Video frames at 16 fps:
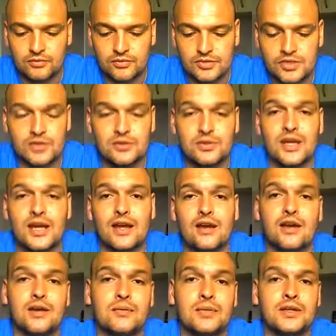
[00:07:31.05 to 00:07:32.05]
So yeah,
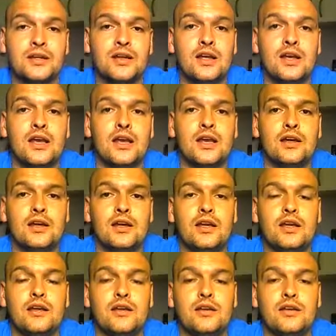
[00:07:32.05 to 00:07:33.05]
I mean,
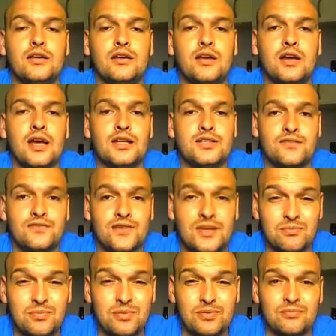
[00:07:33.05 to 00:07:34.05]
as a
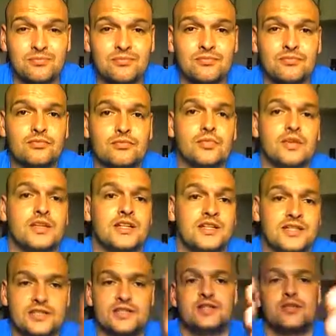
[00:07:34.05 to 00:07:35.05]
vape,
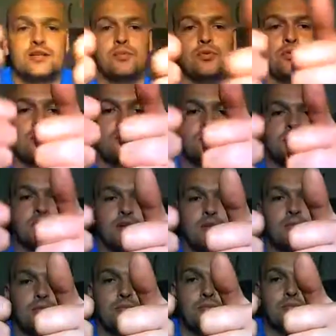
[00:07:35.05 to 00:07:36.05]
this is a double thumbs up.
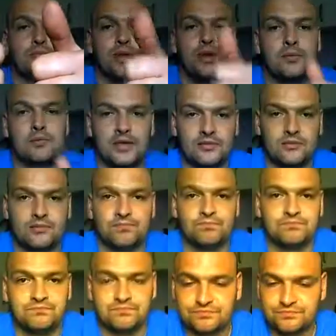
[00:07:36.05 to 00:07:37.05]
I mean,
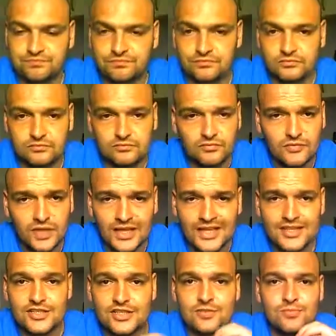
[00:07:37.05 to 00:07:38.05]

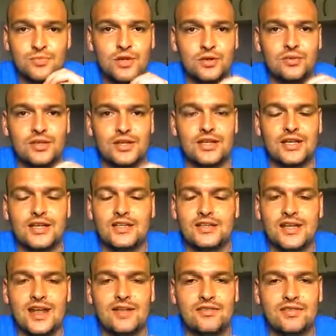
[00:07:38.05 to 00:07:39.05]
it's smooth,
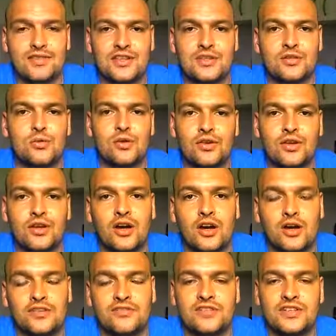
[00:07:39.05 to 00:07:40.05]
it's everything you want
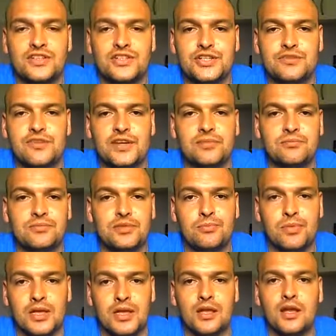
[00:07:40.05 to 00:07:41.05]
a high VG vape to
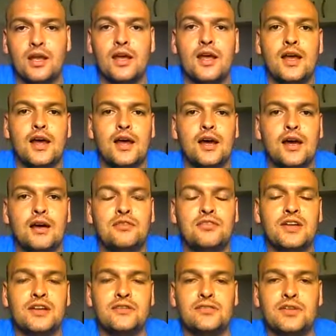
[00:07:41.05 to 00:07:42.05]
be.
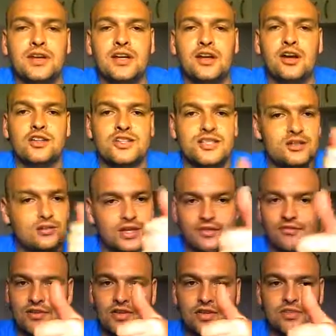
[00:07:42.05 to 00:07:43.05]
Flavoring, I'll still
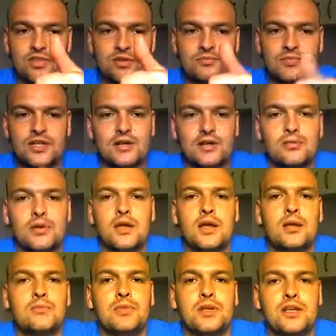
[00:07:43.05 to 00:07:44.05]
give it a thumbs up,
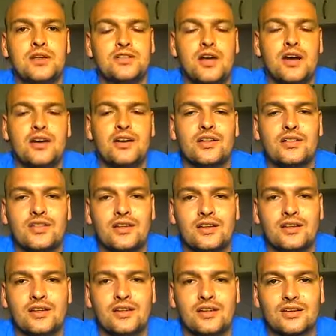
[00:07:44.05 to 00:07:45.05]
because I
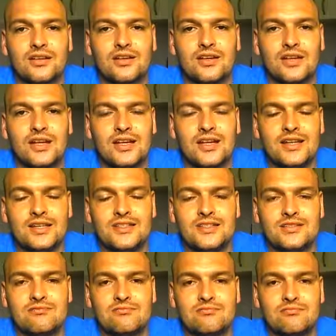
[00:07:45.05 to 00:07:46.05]
think it's